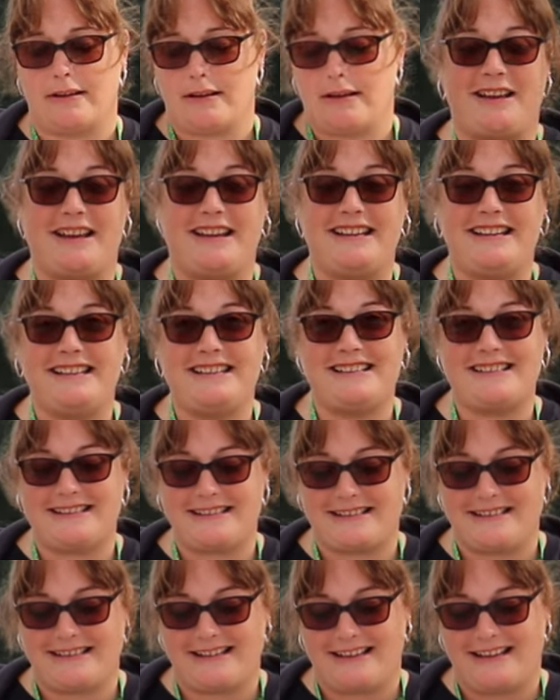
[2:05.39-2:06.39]

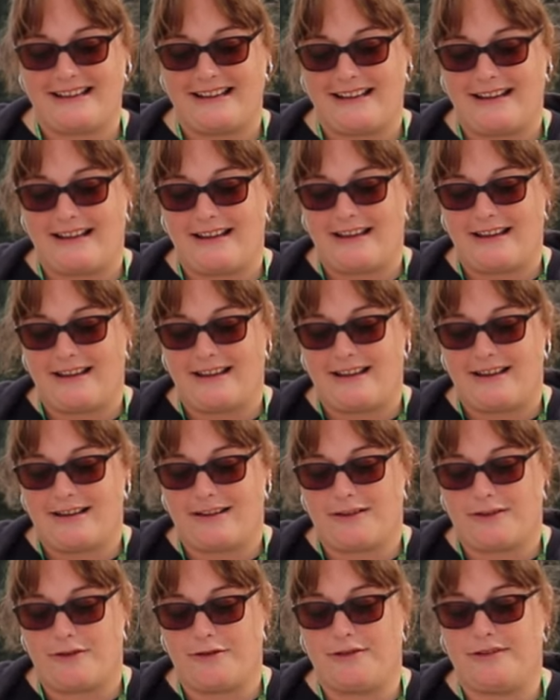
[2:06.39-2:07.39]
Trains
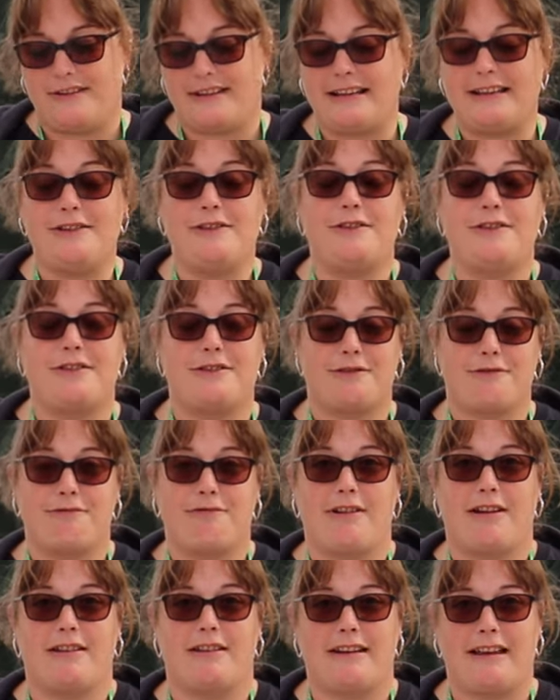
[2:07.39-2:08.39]
continue to
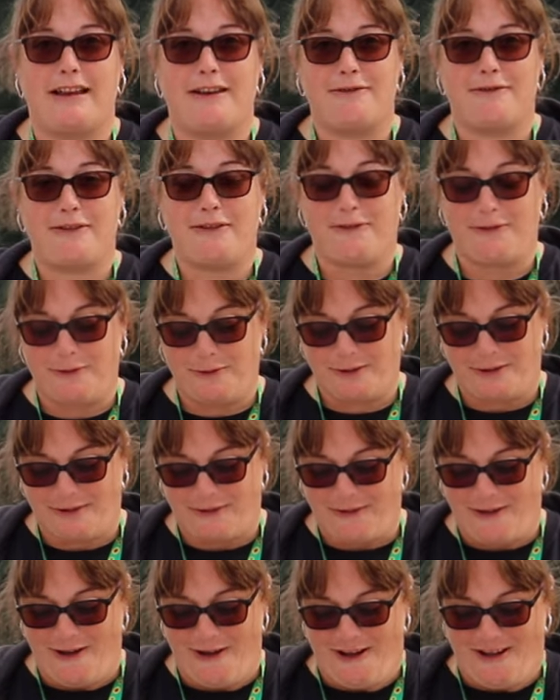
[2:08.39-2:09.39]
run every
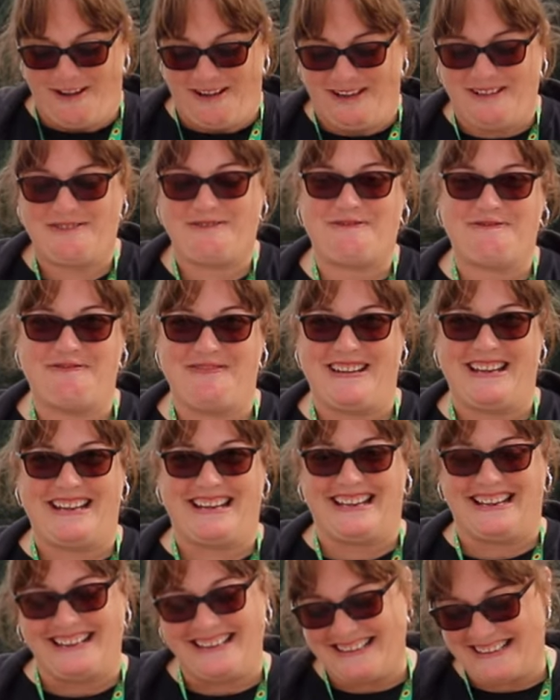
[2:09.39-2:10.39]
45
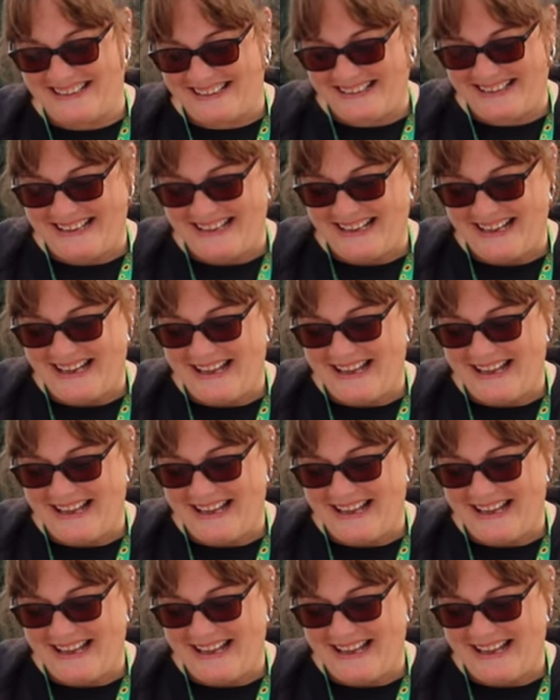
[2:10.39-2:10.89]
minutes